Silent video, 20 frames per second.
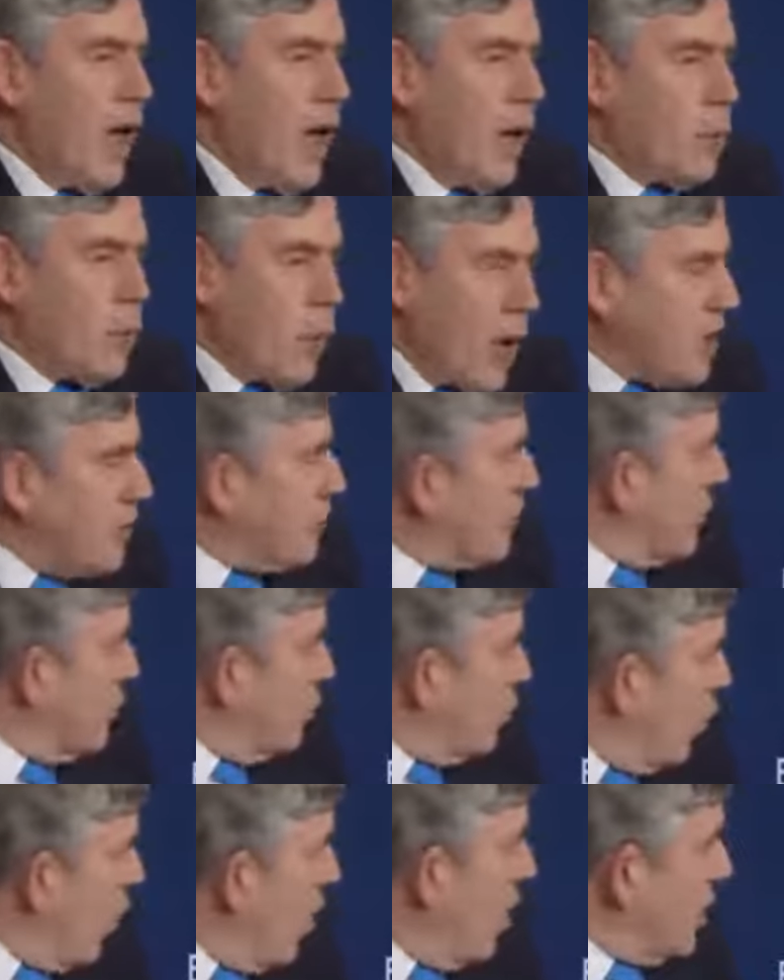and one of
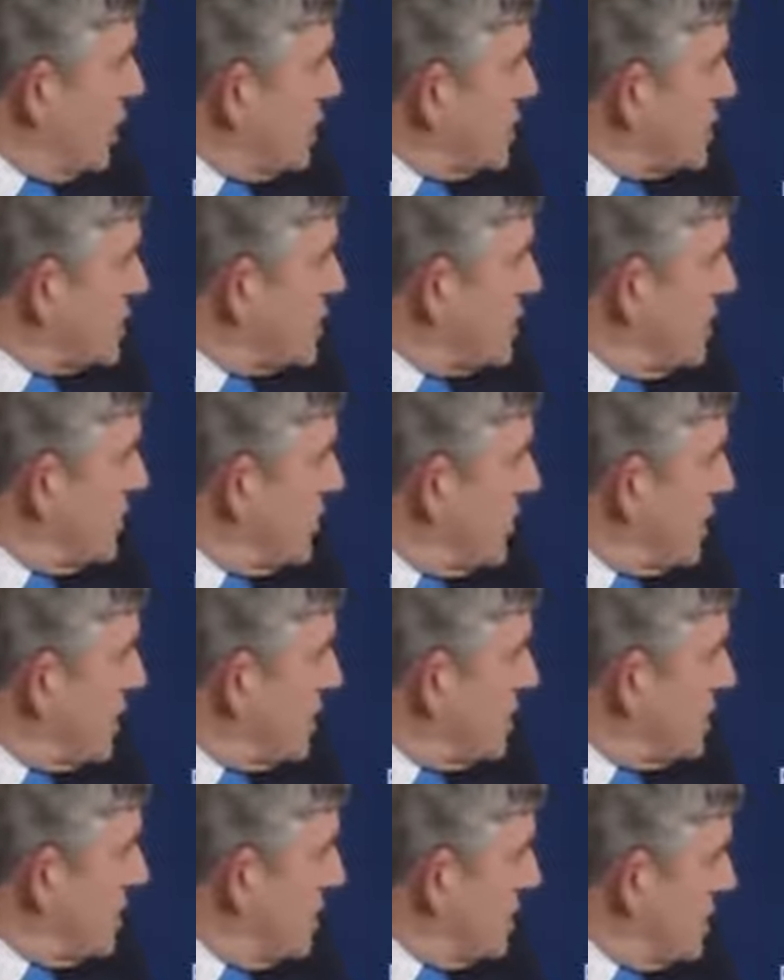them was
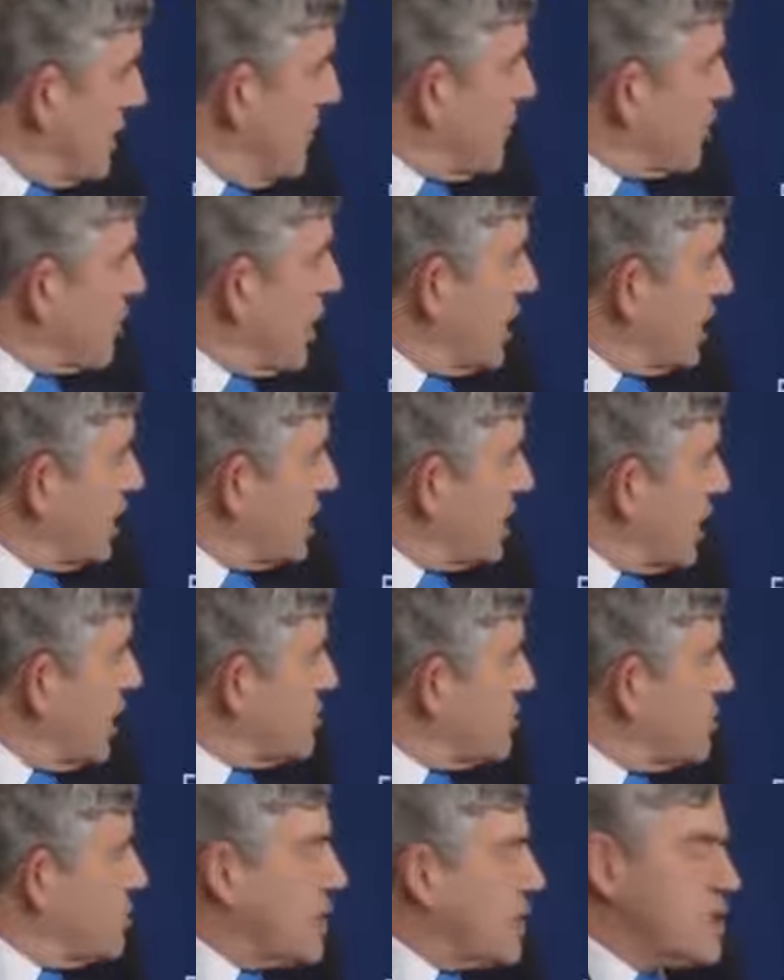the democratic
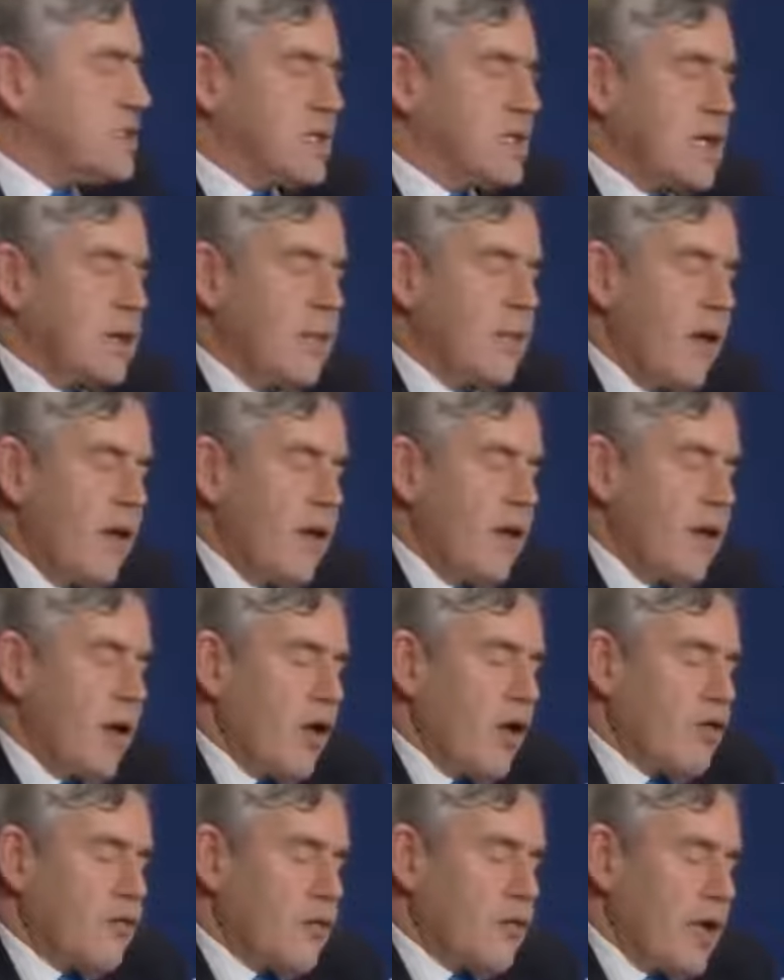accountability
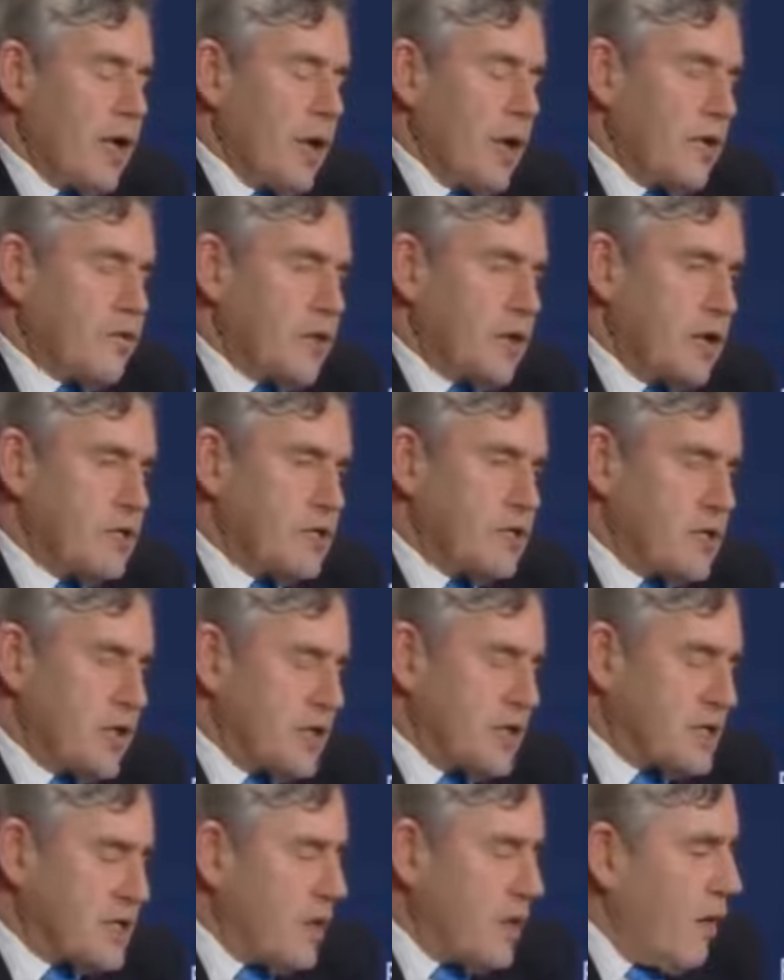of
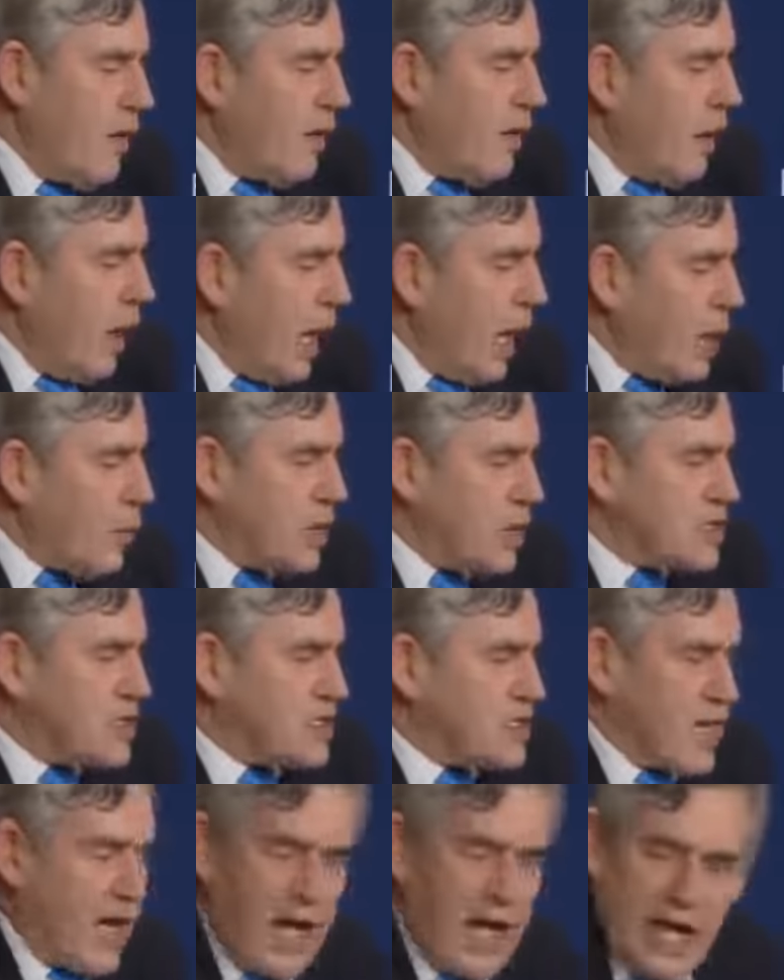countries, I
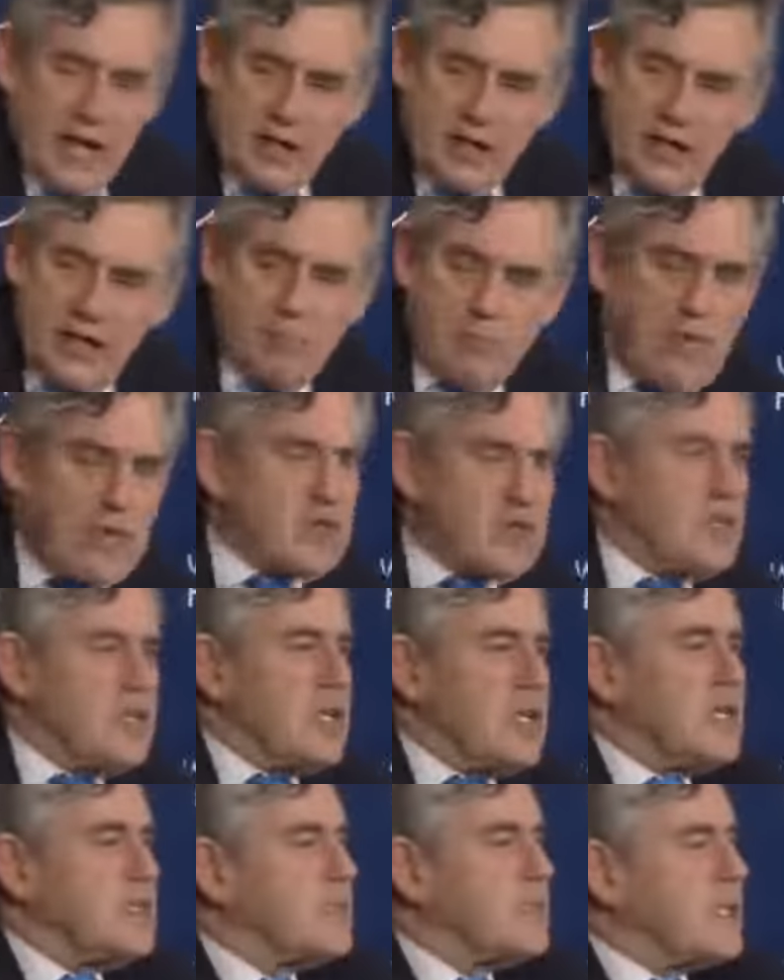wanted to add, and I
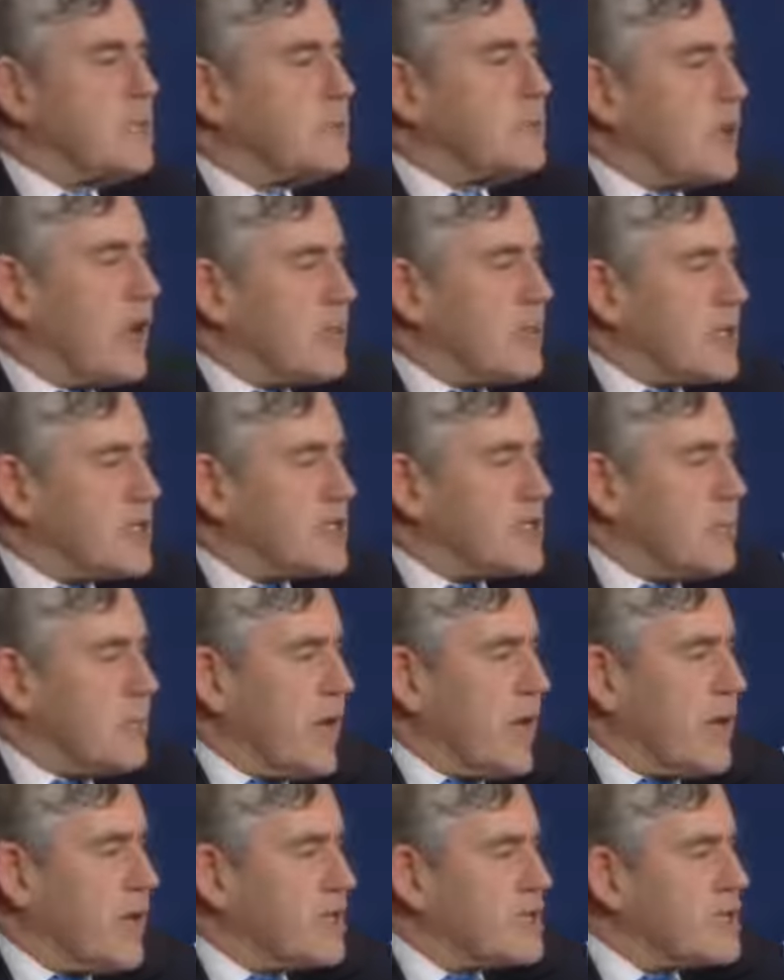mentioned it to Prime Minister
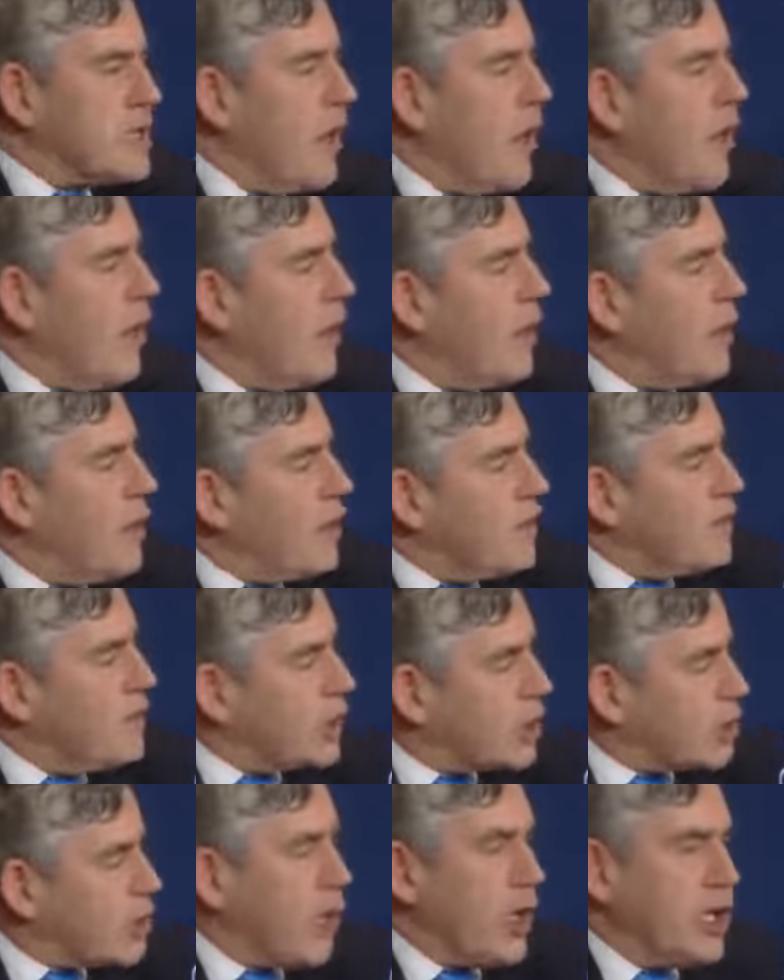Meles,
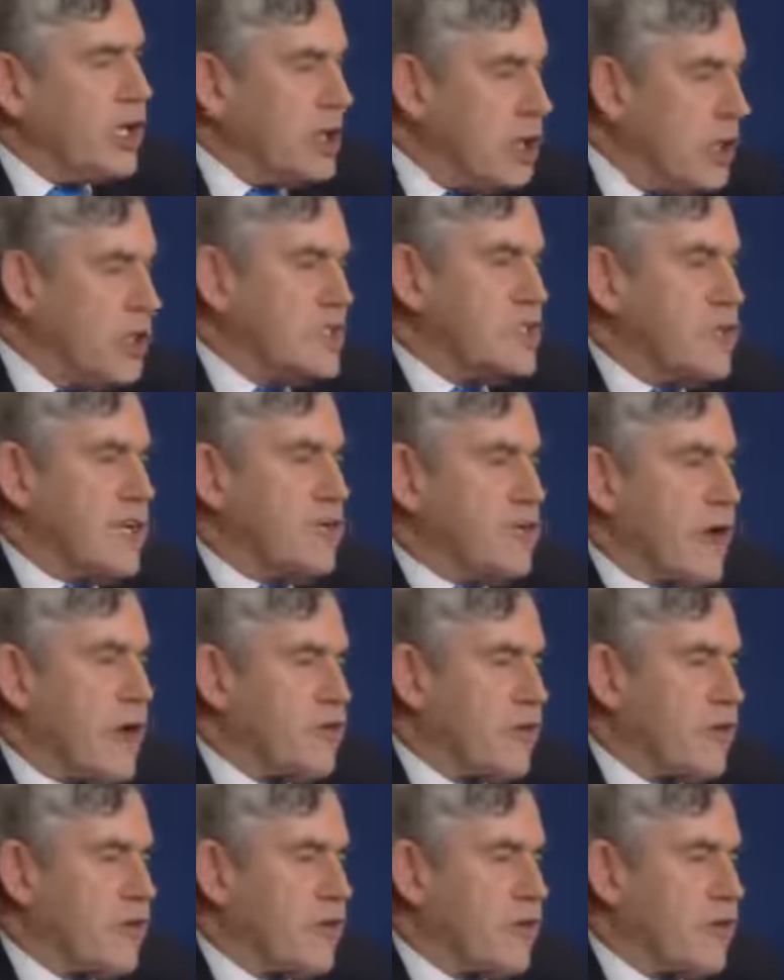the growing unity of